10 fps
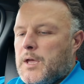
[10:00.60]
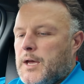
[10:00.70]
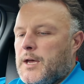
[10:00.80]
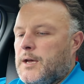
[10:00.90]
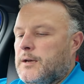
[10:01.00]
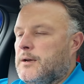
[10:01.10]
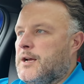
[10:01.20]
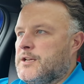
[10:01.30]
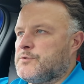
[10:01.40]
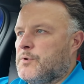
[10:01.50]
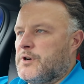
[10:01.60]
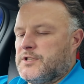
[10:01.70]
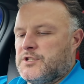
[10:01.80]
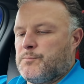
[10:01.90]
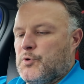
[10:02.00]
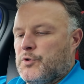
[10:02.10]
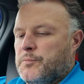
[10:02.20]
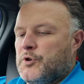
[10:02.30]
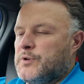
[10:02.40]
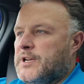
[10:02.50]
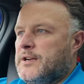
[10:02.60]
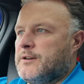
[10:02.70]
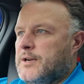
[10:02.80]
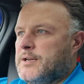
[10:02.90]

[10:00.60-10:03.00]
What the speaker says: As we're in sport mode here,